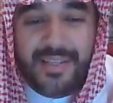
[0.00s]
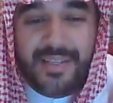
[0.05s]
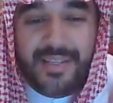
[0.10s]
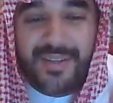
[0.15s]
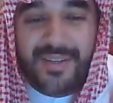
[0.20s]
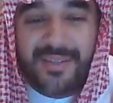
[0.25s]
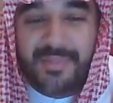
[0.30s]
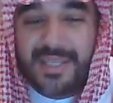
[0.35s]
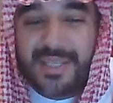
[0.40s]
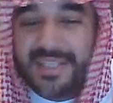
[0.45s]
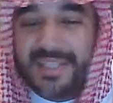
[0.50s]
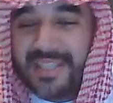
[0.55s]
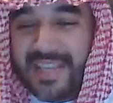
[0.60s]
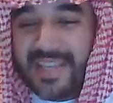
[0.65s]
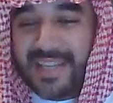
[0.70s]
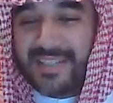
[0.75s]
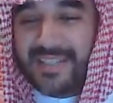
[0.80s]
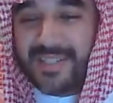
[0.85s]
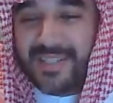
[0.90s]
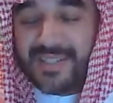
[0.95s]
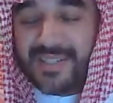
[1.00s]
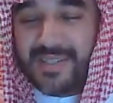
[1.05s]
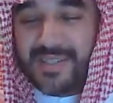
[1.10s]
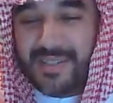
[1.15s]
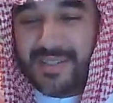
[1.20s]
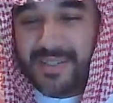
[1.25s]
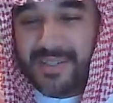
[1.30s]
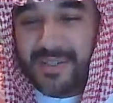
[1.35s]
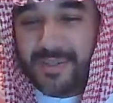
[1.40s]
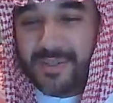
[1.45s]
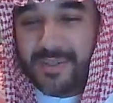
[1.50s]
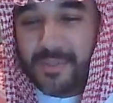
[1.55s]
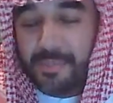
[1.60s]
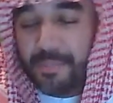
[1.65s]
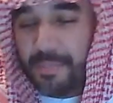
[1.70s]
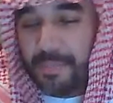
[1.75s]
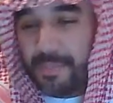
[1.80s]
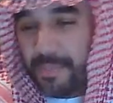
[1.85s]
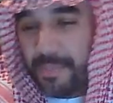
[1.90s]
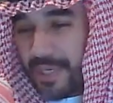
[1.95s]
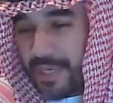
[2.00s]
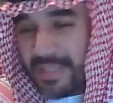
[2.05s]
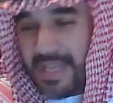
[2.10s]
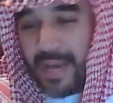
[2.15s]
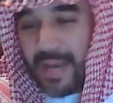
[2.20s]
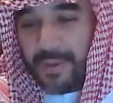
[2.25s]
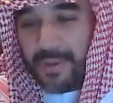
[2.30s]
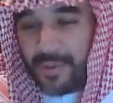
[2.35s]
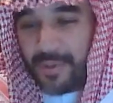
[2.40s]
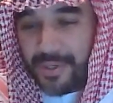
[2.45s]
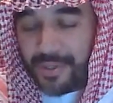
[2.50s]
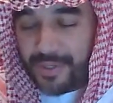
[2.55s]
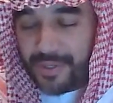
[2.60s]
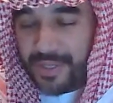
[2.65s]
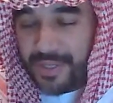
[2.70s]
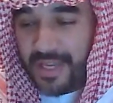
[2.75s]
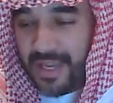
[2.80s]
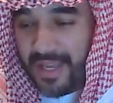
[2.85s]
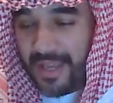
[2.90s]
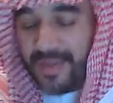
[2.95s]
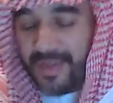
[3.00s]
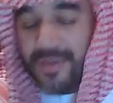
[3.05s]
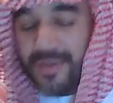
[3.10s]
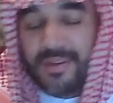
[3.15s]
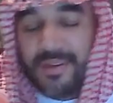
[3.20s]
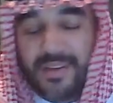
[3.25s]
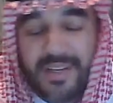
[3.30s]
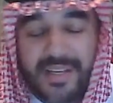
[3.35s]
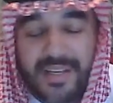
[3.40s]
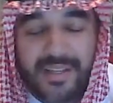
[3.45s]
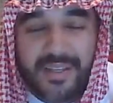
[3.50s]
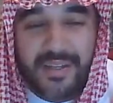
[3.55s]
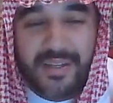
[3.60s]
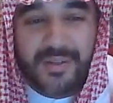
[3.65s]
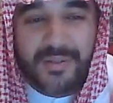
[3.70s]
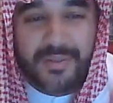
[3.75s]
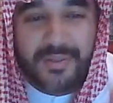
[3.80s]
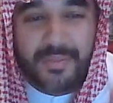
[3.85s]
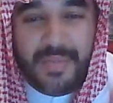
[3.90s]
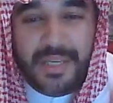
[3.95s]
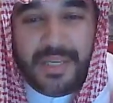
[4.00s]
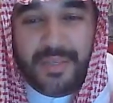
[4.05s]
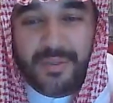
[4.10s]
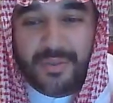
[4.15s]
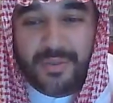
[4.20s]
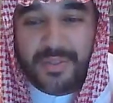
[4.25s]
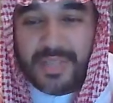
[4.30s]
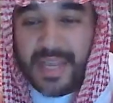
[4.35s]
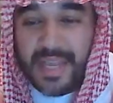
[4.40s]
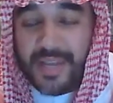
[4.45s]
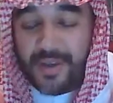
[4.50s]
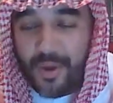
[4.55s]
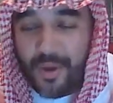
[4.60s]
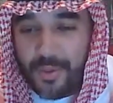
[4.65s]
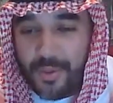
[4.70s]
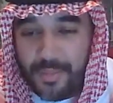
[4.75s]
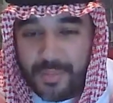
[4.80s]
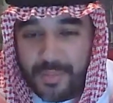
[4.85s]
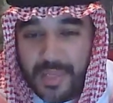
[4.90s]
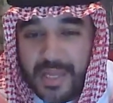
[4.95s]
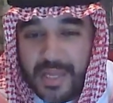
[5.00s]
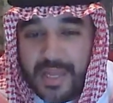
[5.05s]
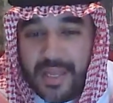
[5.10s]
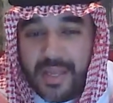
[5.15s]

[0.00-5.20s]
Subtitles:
These aren't being said just to put a downer on your day or to make you stay at home.